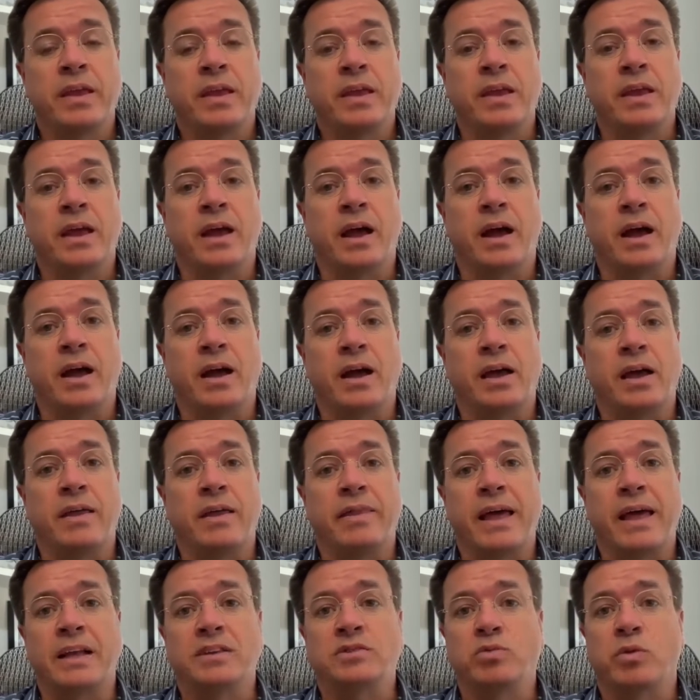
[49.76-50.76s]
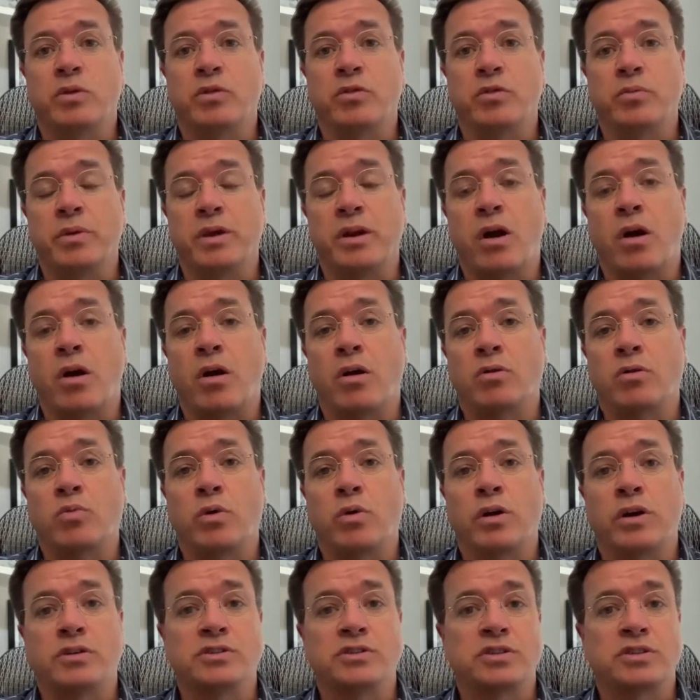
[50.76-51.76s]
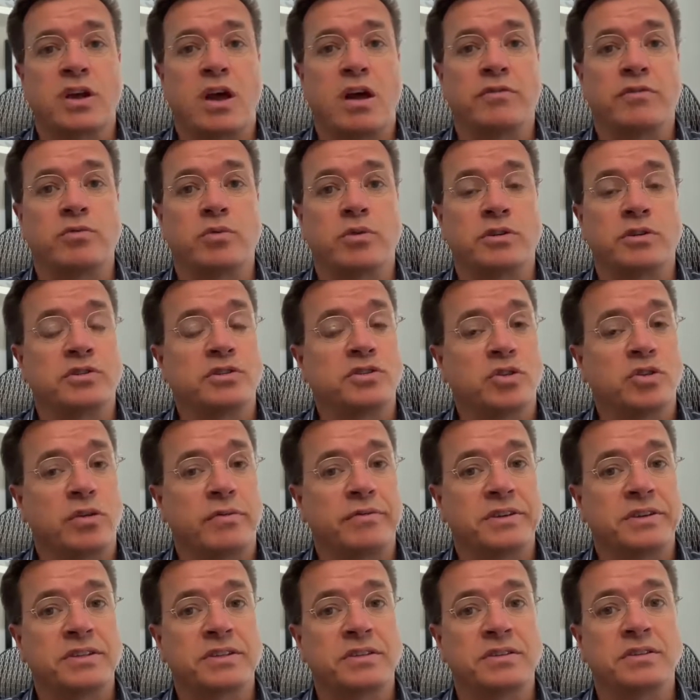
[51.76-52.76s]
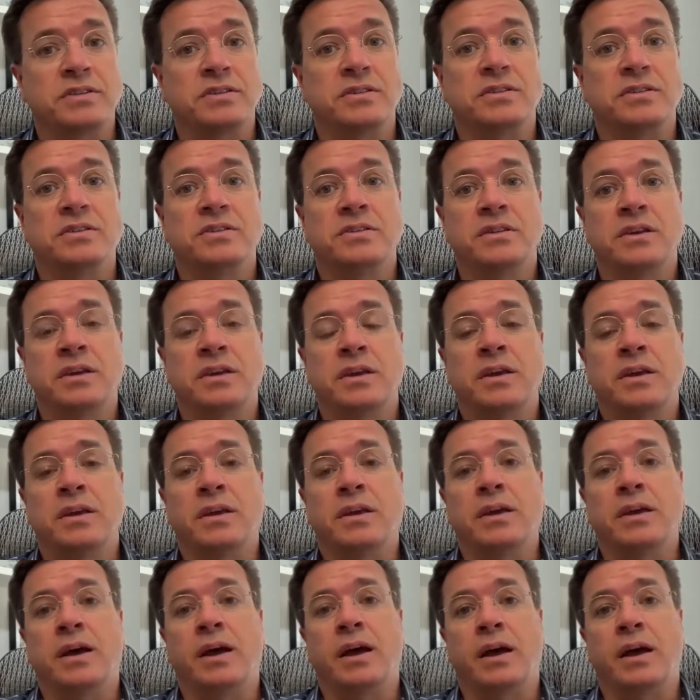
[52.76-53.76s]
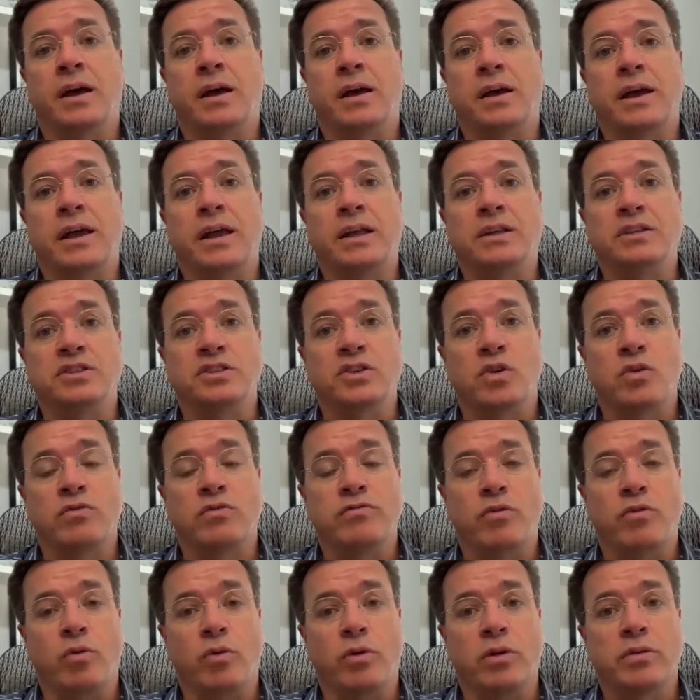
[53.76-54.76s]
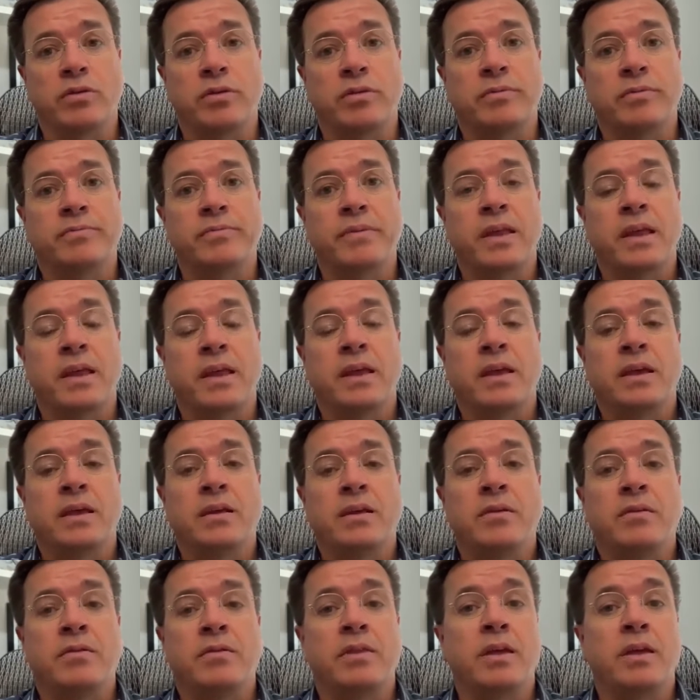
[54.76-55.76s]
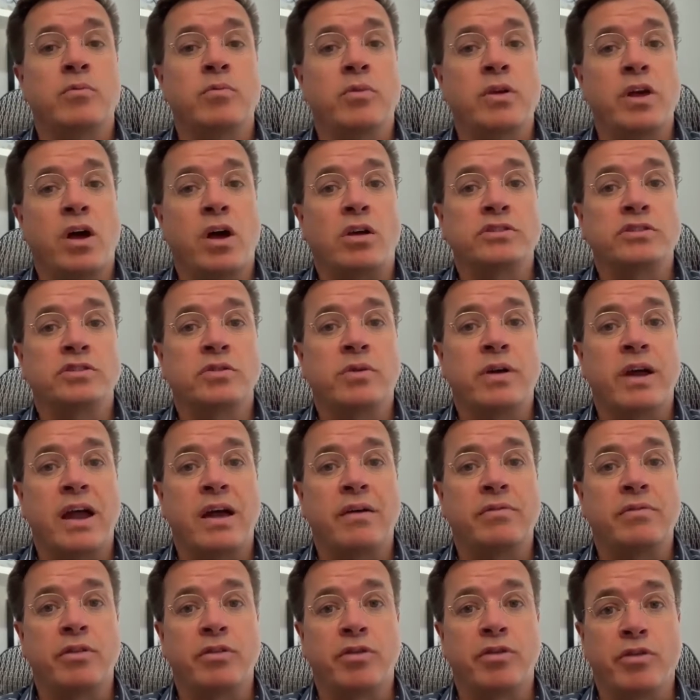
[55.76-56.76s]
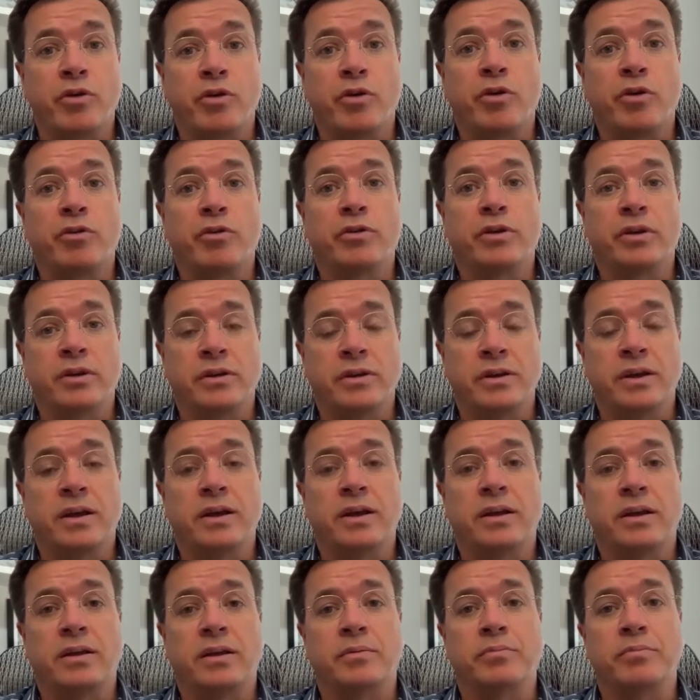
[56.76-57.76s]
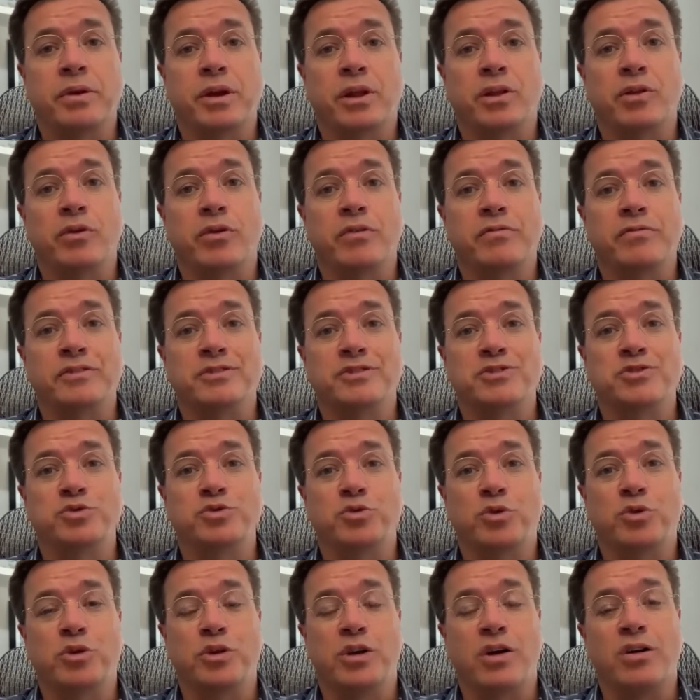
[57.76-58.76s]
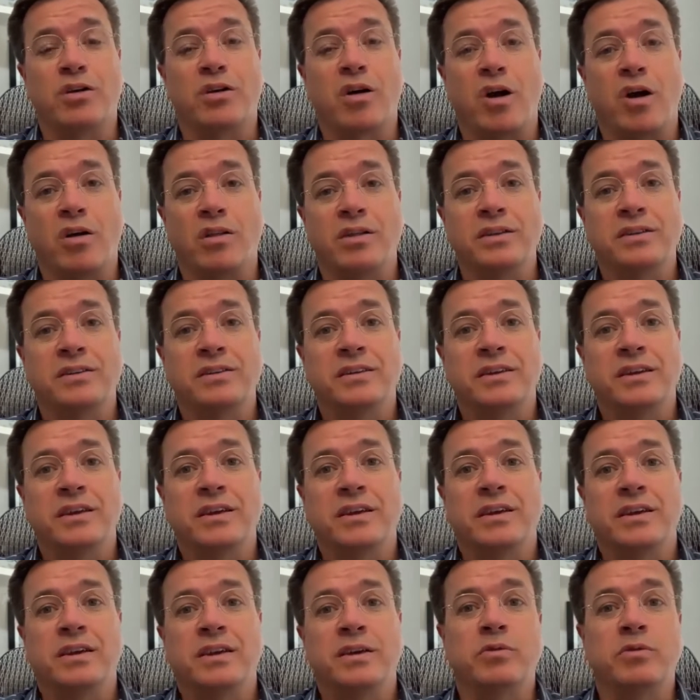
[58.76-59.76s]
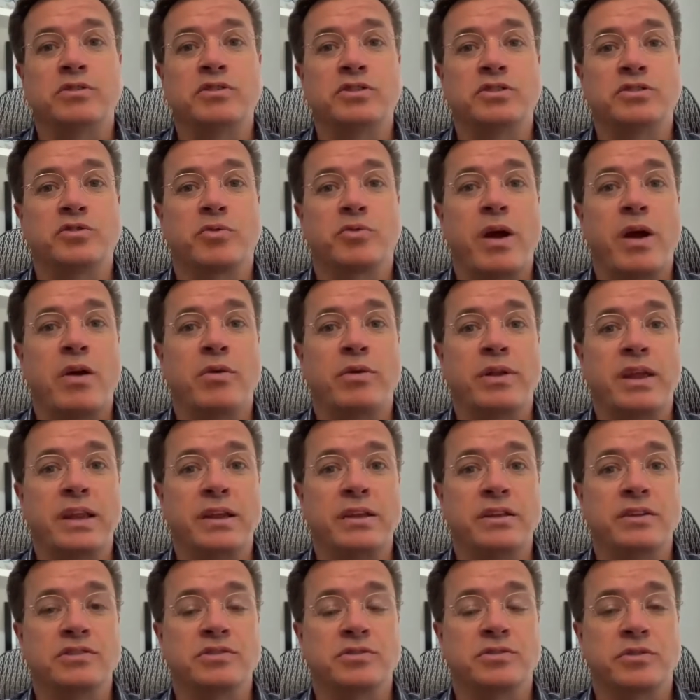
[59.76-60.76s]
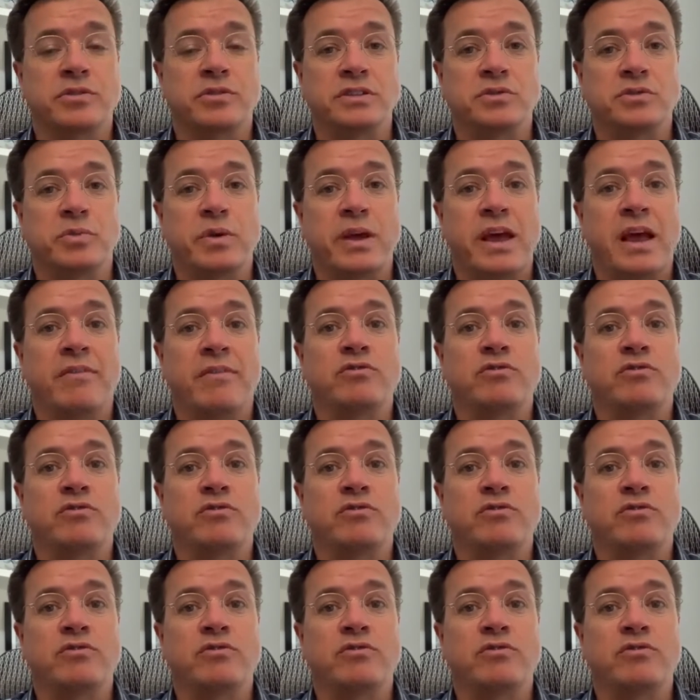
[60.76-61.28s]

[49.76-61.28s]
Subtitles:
and that's whether it be hardware, software, services, and so forth. Then we also have the third pillar of the stool, I'll call it, which is around industries. And we have